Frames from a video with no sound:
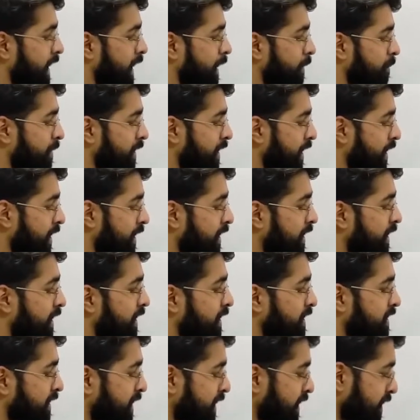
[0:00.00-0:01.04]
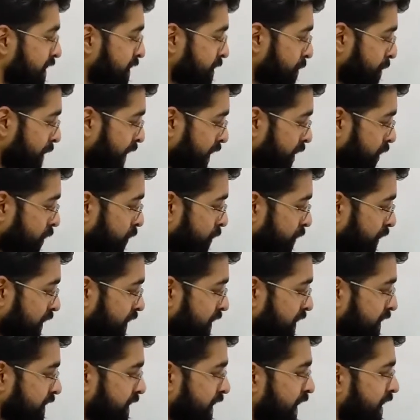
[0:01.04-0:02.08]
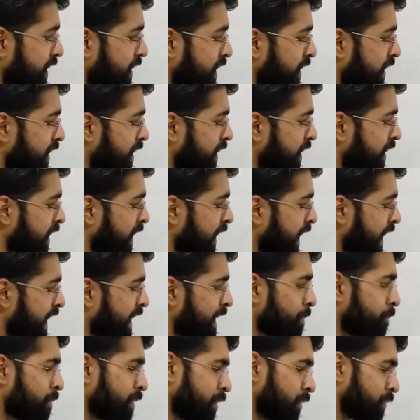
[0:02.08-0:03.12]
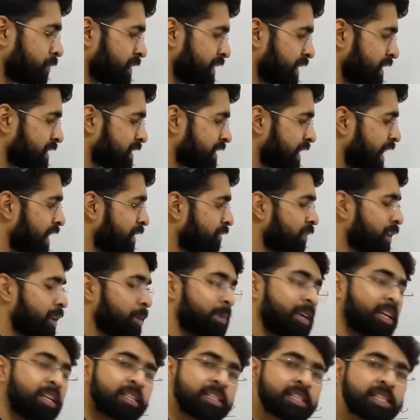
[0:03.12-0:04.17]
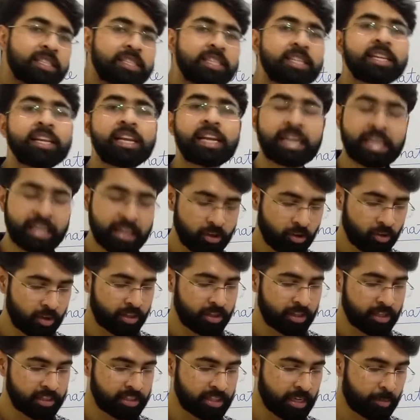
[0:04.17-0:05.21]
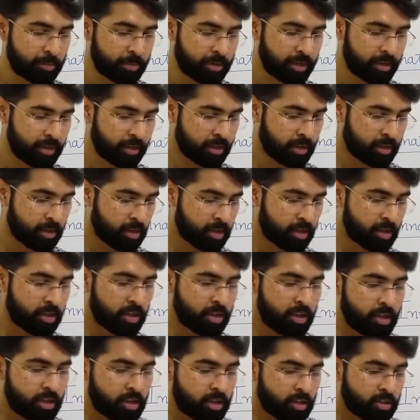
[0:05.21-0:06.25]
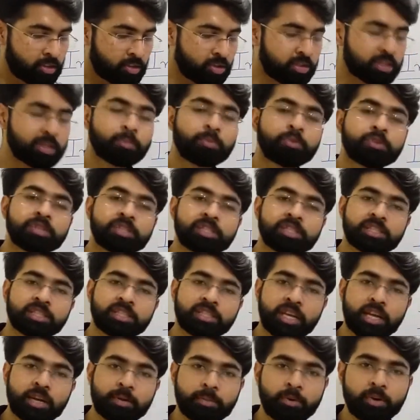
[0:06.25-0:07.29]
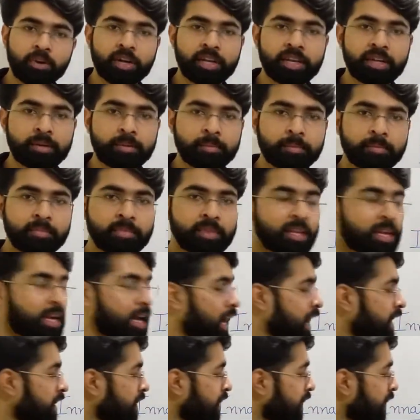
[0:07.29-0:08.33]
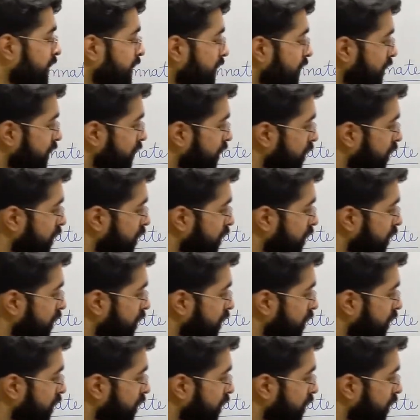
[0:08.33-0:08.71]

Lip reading: can be dendritic cells, macrophages, and n number of cells that we'll be discussing later on in the chapter. So suppose this is our body, and there are a